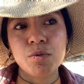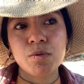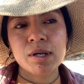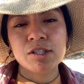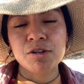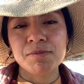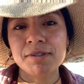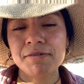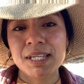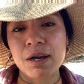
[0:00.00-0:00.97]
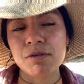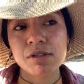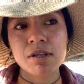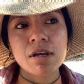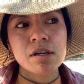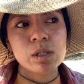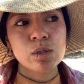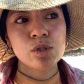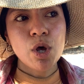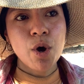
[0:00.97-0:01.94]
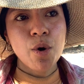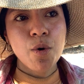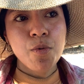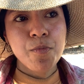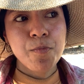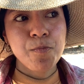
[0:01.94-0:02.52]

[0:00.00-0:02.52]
in terms of sales. So